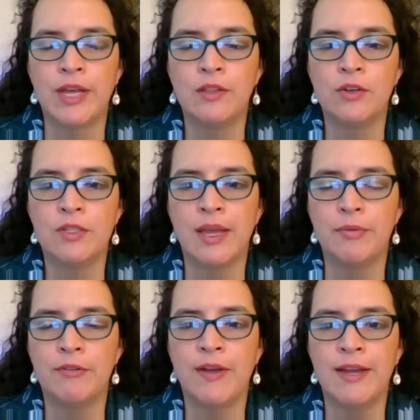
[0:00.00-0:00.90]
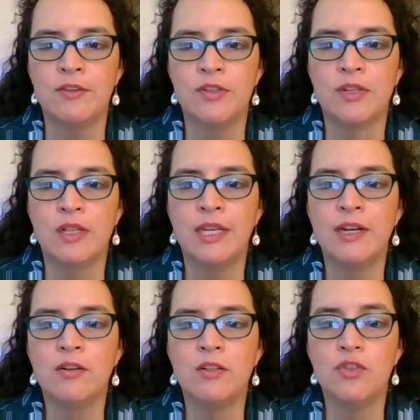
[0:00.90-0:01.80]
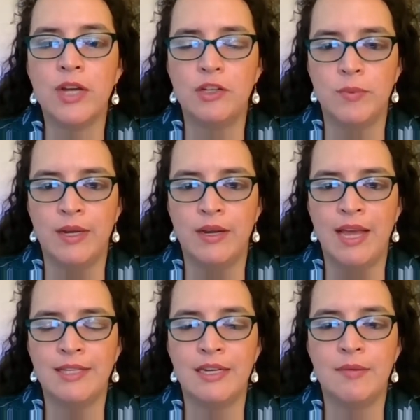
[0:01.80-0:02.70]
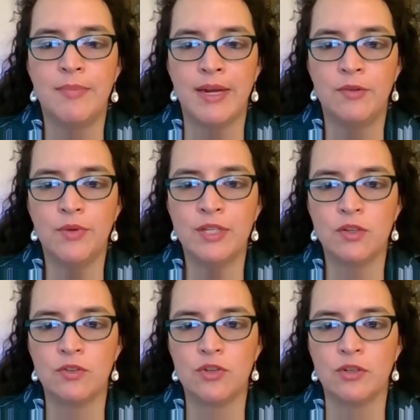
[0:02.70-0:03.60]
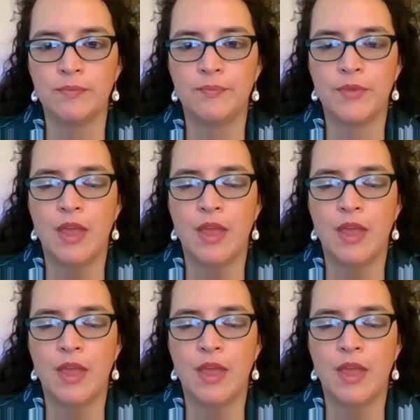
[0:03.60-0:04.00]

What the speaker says: that looks at providers' clinical judgment as an embedded researcher?